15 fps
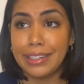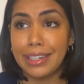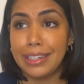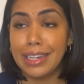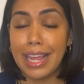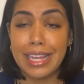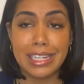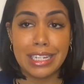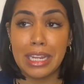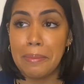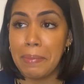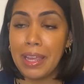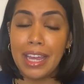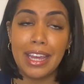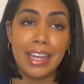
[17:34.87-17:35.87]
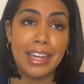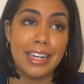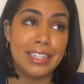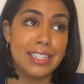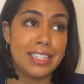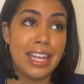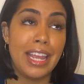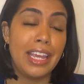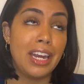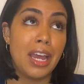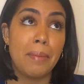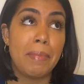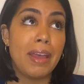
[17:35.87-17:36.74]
And like sleeping in and staying up,